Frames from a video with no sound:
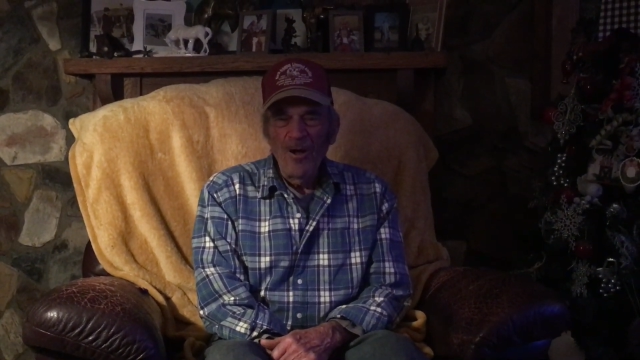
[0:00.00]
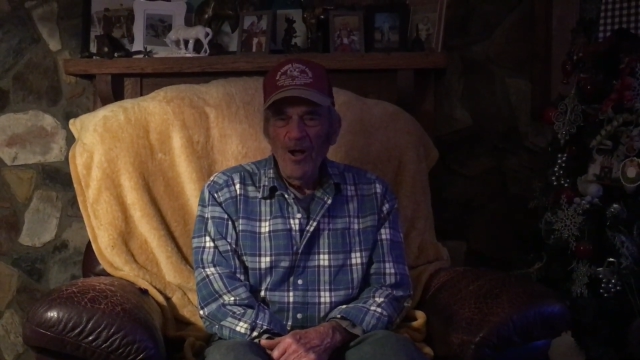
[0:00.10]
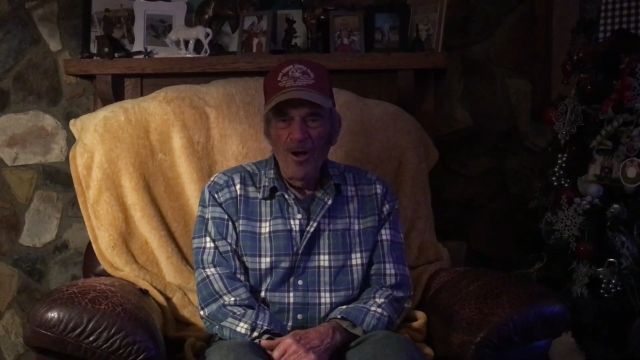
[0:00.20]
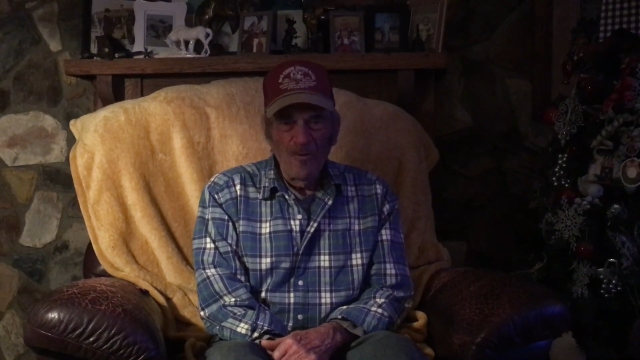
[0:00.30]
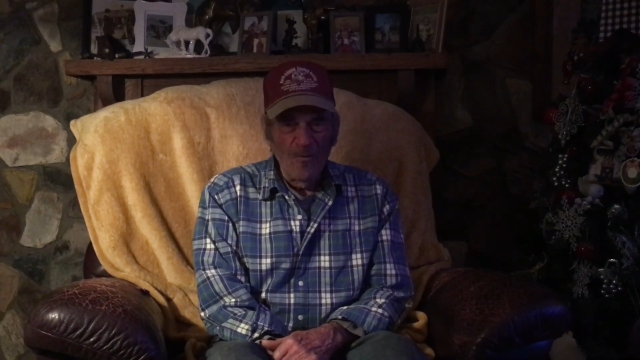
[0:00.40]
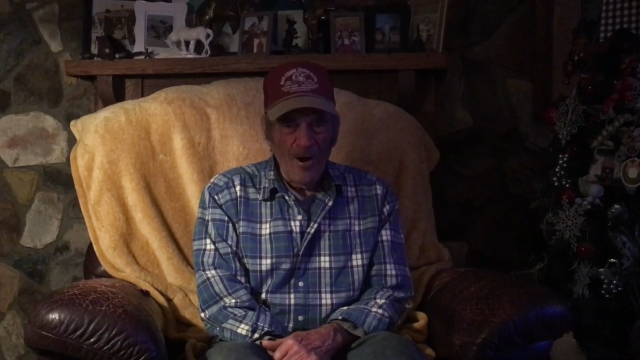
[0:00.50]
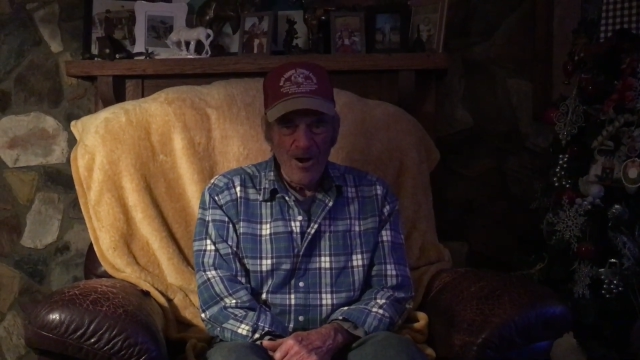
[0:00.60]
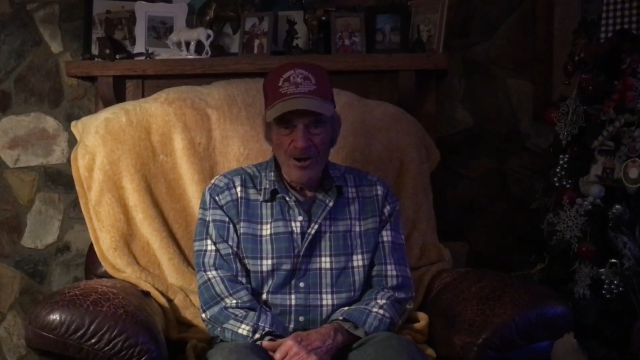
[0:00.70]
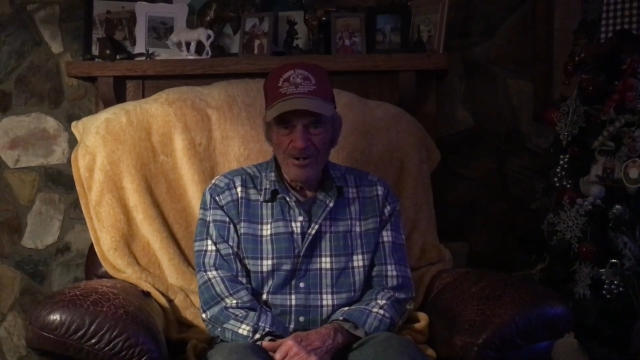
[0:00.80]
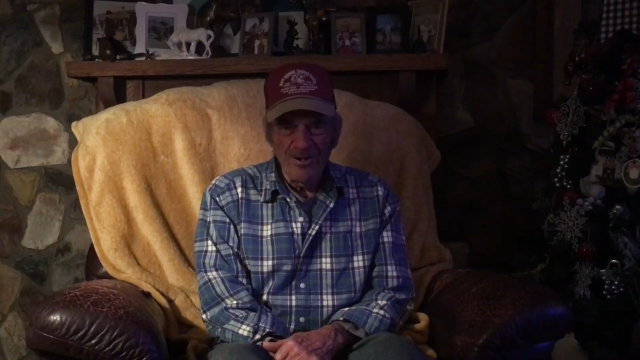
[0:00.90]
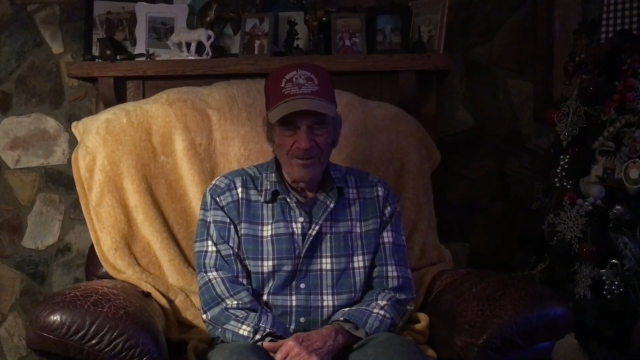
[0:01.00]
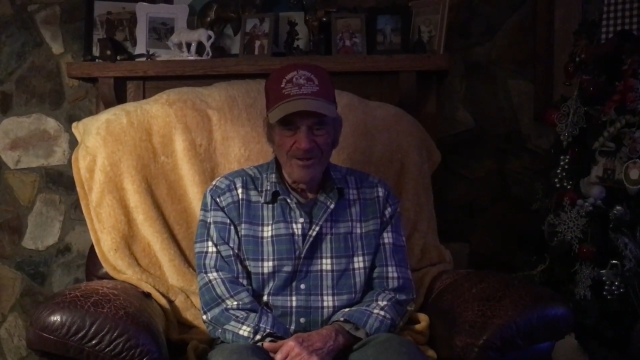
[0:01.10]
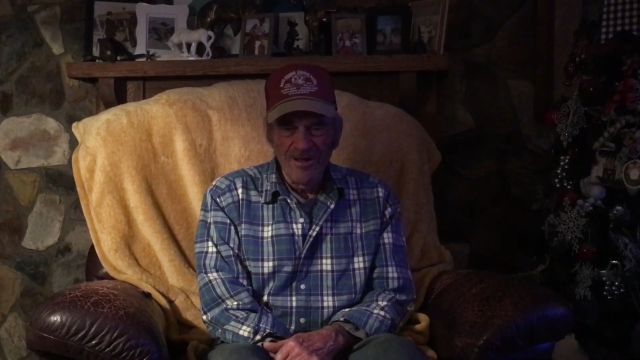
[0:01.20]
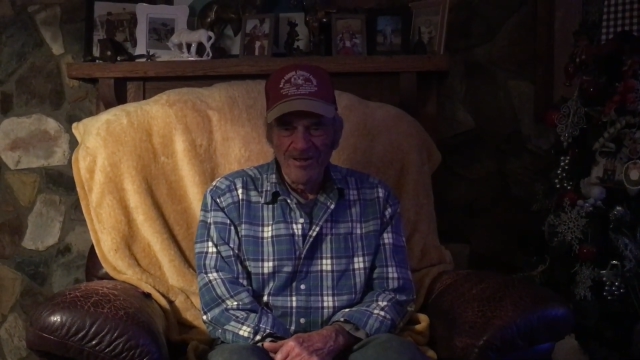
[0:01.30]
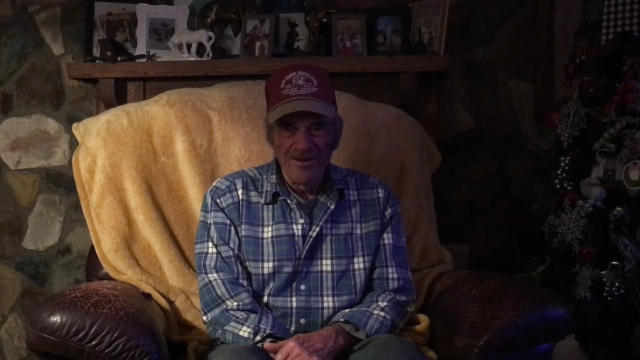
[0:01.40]
a rarity
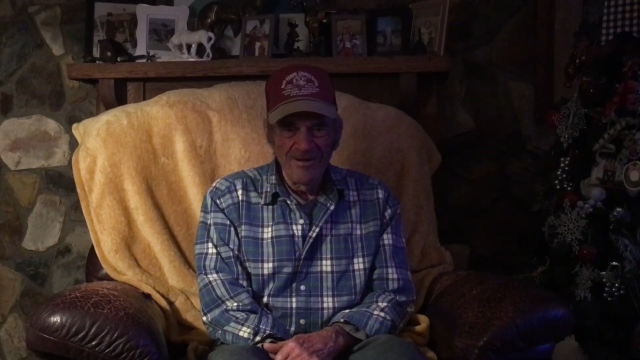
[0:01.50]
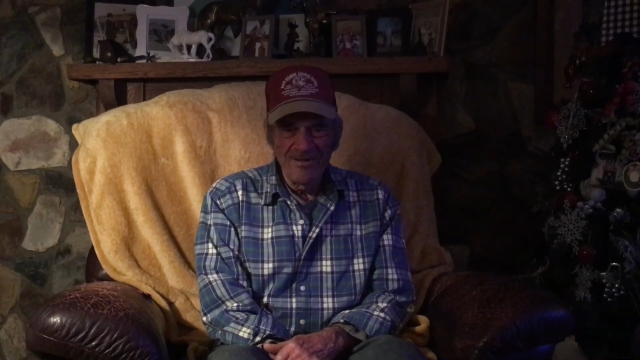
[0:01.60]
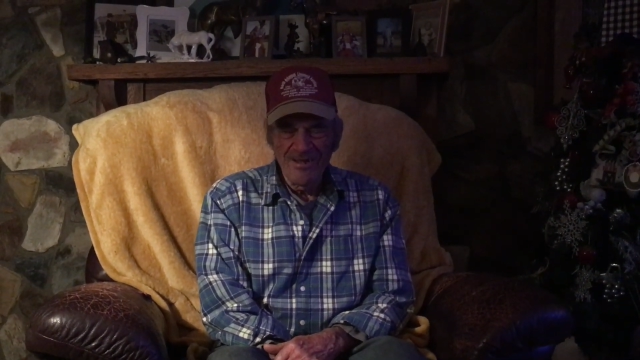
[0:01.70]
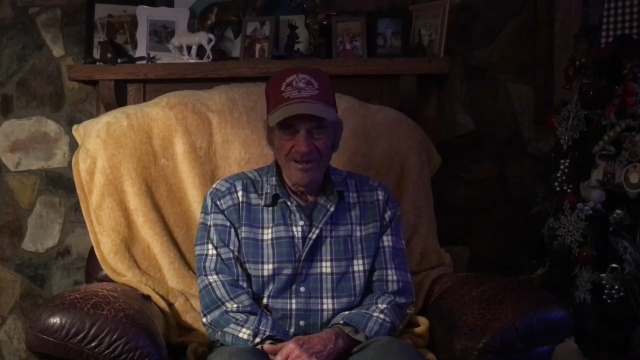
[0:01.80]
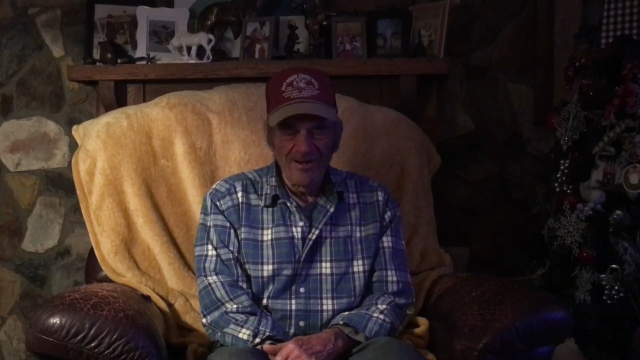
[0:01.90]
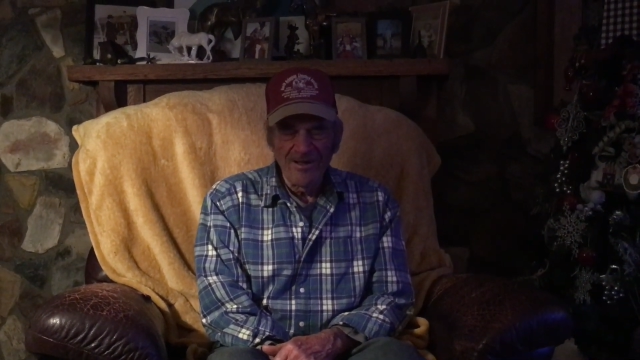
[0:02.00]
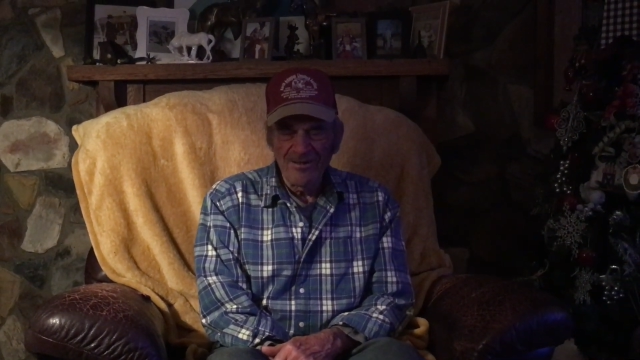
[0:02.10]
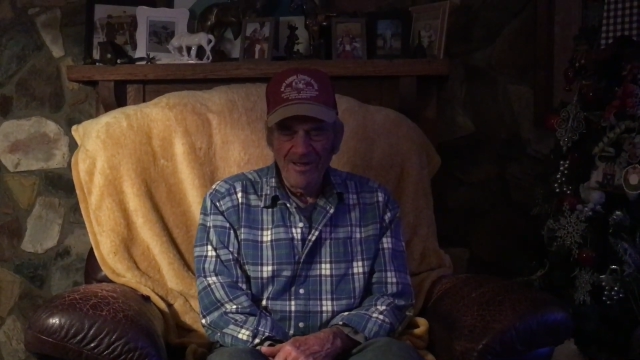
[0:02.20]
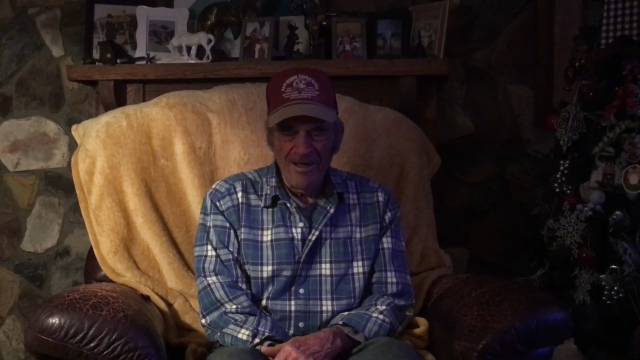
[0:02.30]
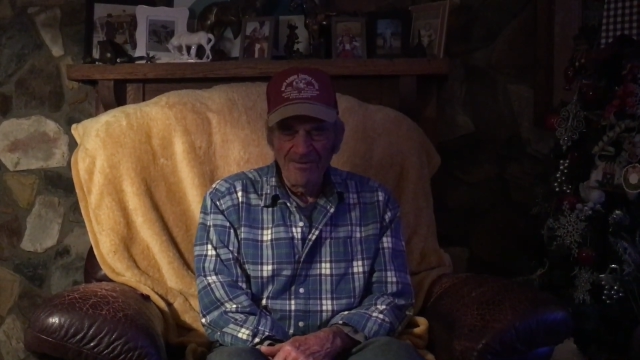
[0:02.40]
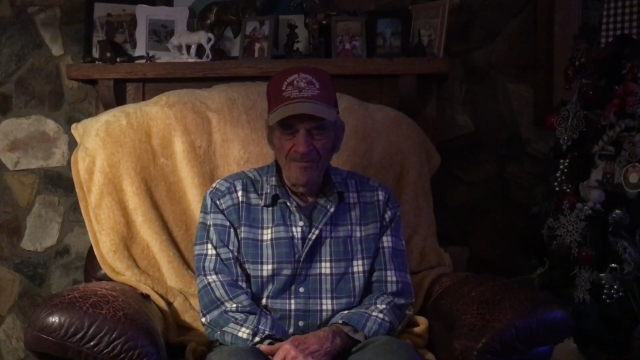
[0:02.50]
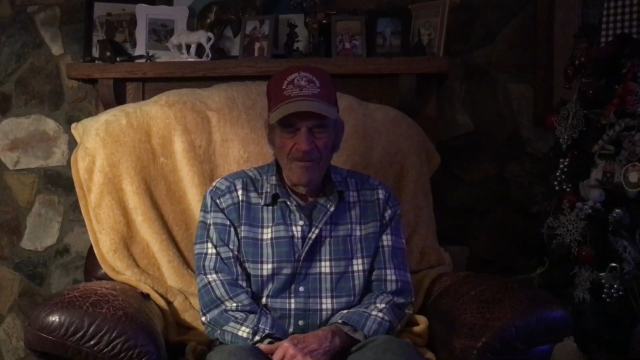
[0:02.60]
then, anything like that